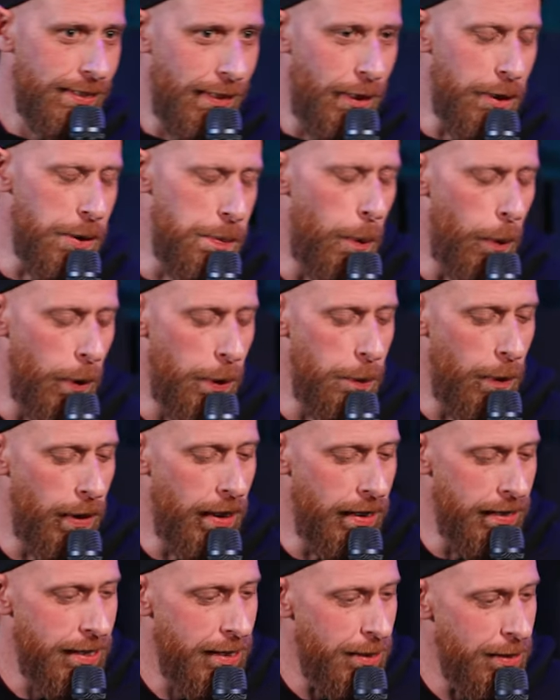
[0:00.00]
It was more than
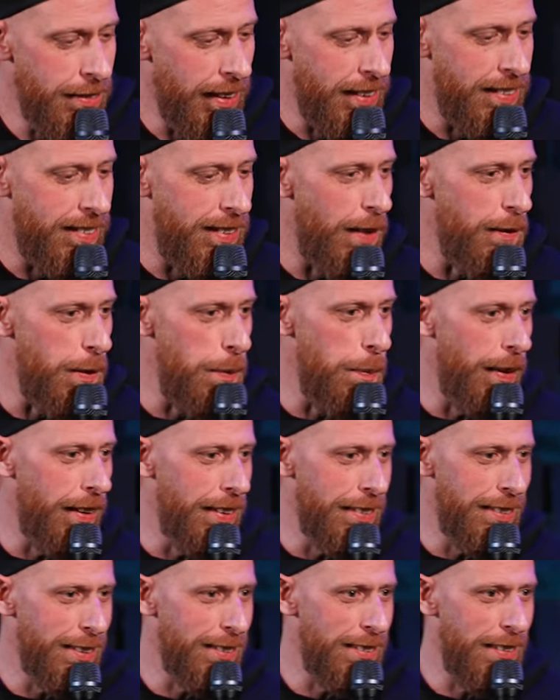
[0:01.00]
once. It was like seven
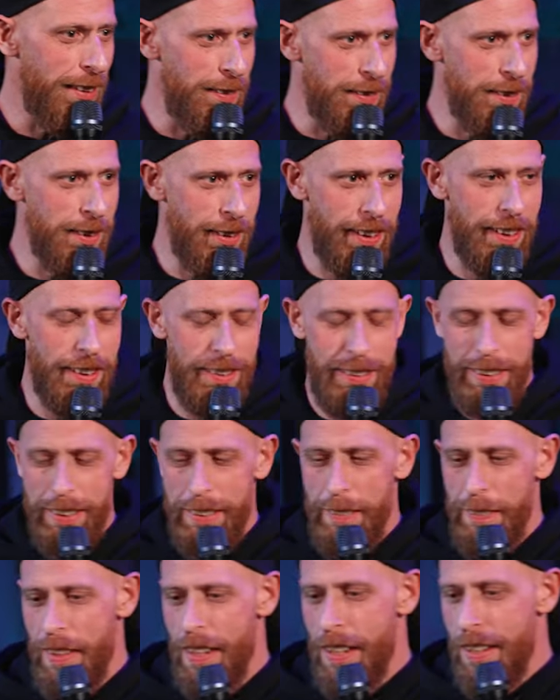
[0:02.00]
months or something.
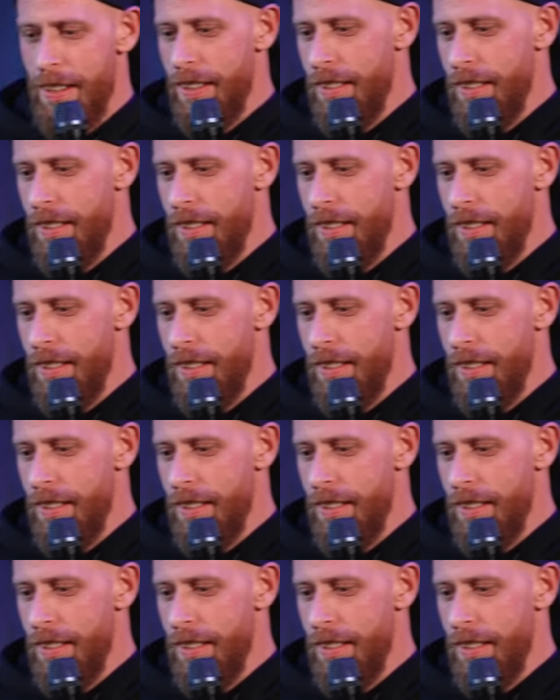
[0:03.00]
Oh